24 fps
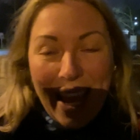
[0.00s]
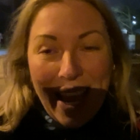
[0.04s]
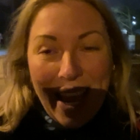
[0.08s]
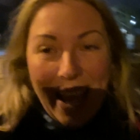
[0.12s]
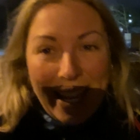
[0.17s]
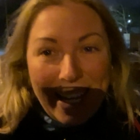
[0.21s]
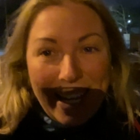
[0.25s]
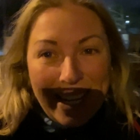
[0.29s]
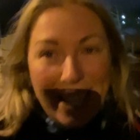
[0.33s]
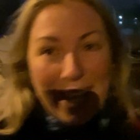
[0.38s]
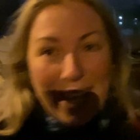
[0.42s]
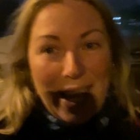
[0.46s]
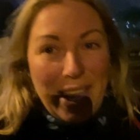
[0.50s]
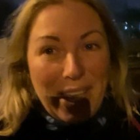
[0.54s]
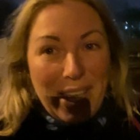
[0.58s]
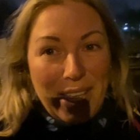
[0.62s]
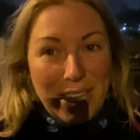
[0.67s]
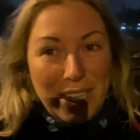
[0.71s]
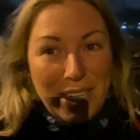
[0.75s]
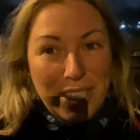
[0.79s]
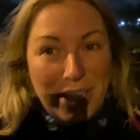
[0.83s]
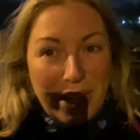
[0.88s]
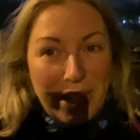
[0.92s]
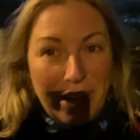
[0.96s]
and uh,
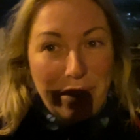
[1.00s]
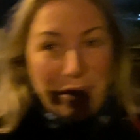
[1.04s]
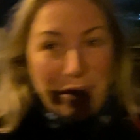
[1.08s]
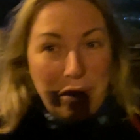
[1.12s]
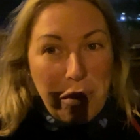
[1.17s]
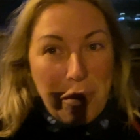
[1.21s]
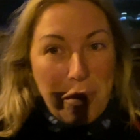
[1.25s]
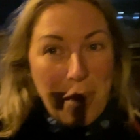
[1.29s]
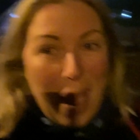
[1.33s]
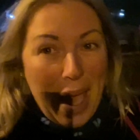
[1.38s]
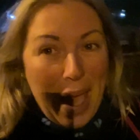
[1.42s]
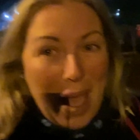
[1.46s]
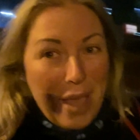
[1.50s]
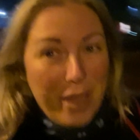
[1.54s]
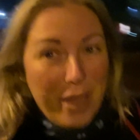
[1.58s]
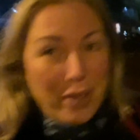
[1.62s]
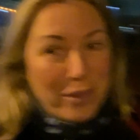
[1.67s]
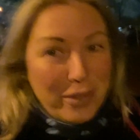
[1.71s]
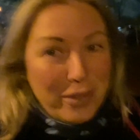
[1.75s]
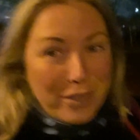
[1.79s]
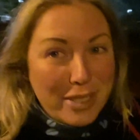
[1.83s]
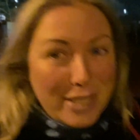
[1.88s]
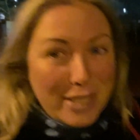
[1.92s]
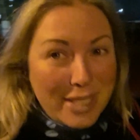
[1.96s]
shed a few
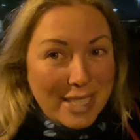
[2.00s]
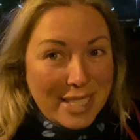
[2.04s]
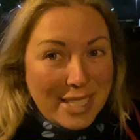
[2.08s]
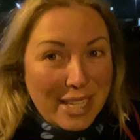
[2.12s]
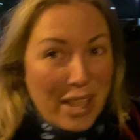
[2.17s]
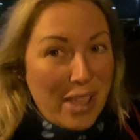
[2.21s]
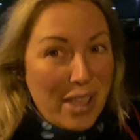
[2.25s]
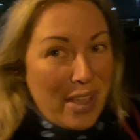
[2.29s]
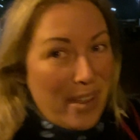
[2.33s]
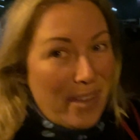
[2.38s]
pounds.